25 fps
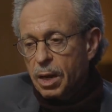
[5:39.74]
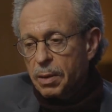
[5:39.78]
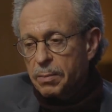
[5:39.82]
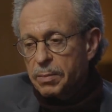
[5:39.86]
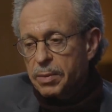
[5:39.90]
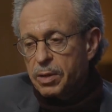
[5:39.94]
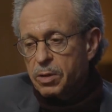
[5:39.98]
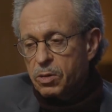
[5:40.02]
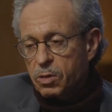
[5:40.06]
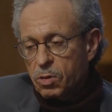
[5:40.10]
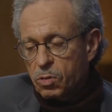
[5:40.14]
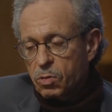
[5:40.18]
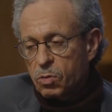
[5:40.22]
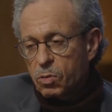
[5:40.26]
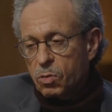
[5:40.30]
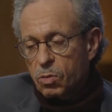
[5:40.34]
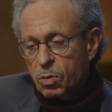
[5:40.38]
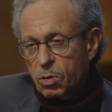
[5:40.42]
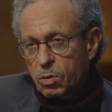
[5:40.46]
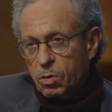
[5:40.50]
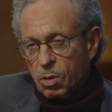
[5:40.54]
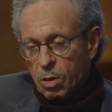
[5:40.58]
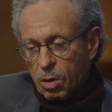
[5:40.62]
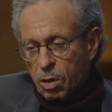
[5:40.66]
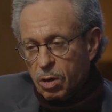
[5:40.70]
I mean,
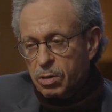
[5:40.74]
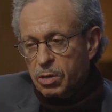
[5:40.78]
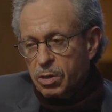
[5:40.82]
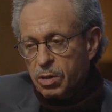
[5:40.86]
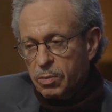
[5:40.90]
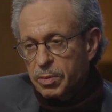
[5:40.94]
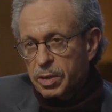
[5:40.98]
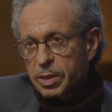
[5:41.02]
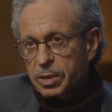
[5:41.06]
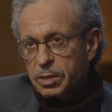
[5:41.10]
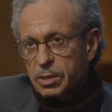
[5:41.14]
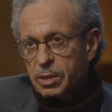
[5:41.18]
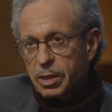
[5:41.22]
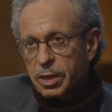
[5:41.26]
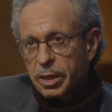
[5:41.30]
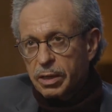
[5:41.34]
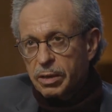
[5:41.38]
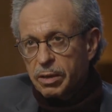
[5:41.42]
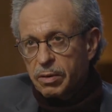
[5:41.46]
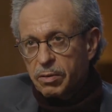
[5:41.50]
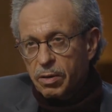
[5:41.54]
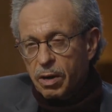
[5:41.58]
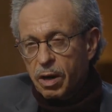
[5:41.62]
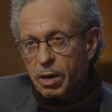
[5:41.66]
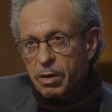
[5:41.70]
your argument,
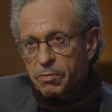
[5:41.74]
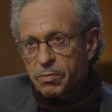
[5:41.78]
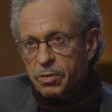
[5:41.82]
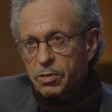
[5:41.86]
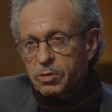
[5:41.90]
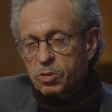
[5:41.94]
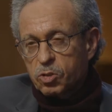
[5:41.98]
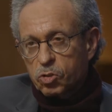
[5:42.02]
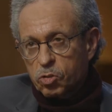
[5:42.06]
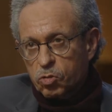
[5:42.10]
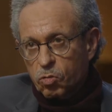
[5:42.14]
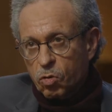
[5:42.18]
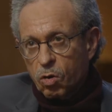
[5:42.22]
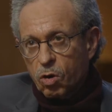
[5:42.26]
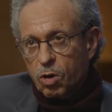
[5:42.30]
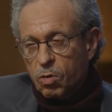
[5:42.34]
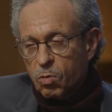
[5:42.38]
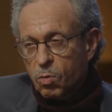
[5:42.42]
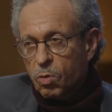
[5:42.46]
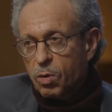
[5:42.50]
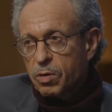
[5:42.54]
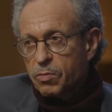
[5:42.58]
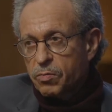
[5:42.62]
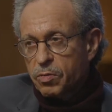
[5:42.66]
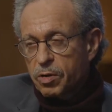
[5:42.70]
and a very strong
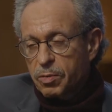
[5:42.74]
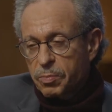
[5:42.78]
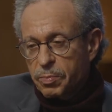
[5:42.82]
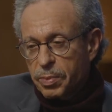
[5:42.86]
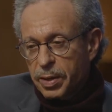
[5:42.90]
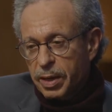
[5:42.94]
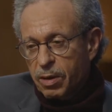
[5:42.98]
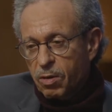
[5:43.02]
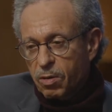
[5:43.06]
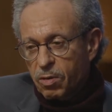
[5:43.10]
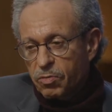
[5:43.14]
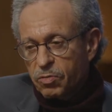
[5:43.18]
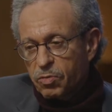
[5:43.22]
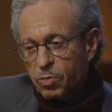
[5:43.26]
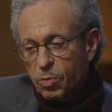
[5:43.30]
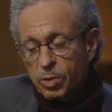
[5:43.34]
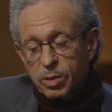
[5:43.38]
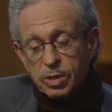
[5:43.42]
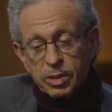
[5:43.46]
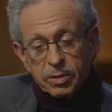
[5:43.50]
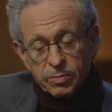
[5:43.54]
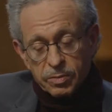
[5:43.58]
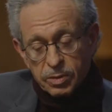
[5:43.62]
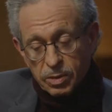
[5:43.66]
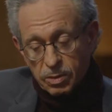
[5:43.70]
one, a very powerful
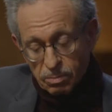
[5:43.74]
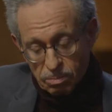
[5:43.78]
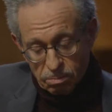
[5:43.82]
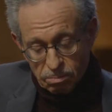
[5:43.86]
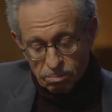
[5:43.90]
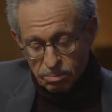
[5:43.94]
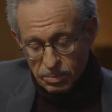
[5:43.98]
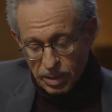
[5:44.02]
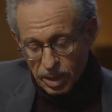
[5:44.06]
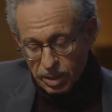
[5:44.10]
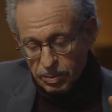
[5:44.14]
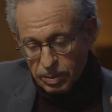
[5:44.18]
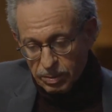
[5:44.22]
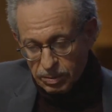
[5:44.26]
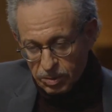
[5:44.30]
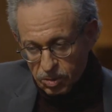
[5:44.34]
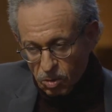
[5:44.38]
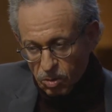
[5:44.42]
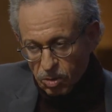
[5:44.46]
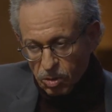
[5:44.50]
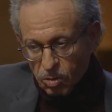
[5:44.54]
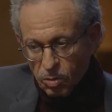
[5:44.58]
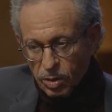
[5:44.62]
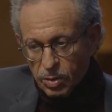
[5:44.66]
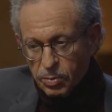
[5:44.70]
one, even though many people
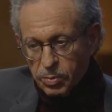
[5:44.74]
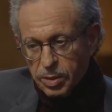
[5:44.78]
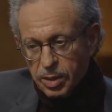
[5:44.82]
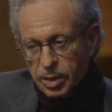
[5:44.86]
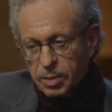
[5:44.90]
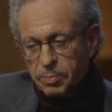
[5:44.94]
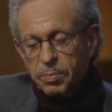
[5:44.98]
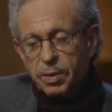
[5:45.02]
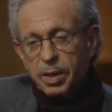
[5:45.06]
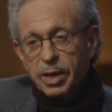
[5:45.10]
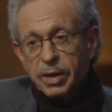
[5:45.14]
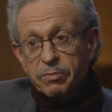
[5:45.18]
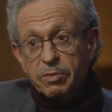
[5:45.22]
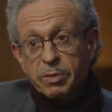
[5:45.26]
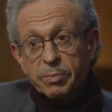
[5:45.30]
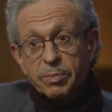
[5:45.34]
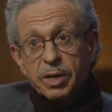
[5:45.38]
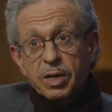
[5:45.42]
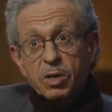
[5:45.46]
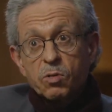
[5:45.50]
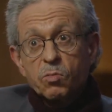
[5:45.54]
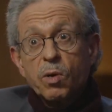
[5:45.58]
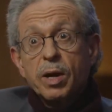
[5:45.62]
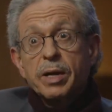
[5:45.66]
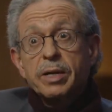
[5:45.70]
don't agree with it, but
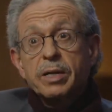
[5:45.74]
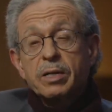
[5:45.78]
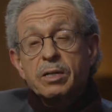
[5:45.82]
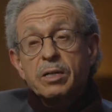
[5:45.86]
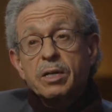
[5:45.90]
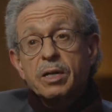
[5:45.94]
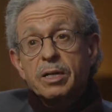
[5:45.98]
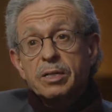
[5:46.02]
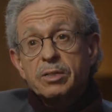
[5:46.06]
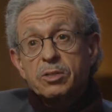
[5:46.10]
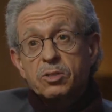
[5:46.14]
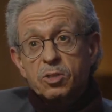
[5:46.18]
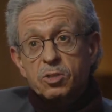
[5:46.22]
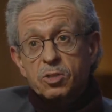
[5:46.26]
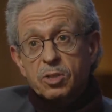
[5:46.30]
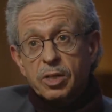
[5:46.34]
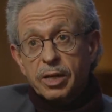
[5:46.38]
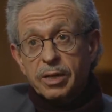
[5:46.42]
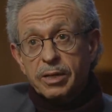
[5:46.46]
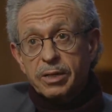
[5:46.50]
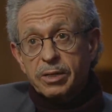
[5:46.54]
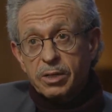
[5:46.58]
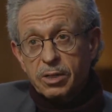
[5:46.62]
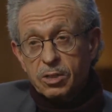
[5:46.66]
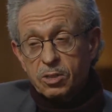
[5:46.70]
everybody recognizes
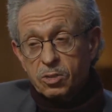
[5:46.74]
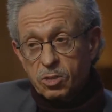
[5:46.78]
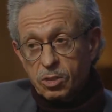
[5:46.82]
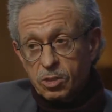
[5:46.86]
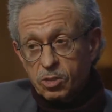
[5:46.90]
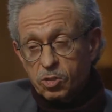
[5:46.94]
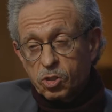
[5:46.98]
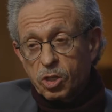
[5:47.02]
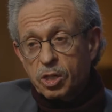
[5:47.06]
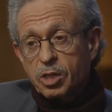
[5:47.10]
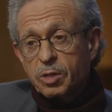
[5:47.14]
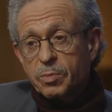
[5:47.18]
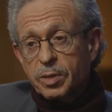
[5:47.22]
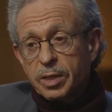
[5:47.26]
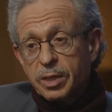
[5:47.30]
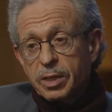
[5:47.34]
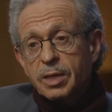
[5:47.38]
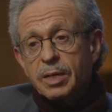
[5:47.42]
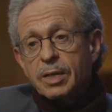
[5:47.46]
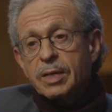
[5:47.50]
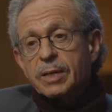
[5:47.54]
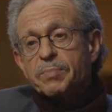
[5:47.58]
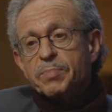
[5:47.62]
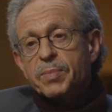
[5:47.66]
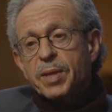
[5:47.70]
that it is legitimate
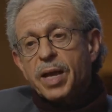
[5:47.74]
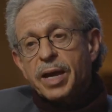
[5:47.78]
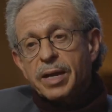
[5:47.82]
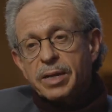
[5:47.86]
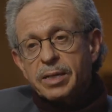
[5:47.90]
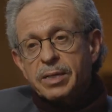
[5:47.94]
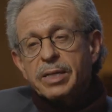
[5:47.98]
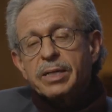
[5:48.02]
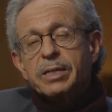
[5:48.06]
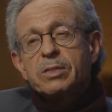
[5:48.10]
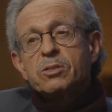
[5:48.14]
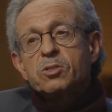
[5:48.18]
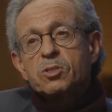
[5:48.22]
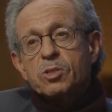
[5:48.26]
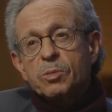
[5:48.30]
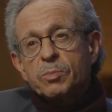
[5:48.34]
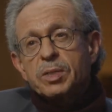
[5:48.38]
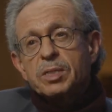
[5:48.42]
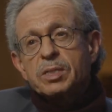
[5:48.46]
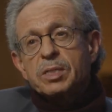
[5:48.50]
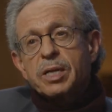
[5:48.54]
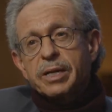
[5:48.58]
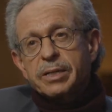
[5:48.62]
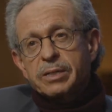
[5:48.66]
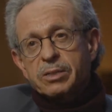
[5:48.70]
and needs to be
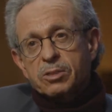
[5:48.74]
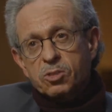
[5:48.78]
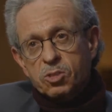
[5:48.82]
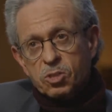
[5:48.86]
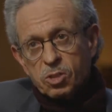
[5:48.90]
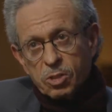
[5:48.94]
taken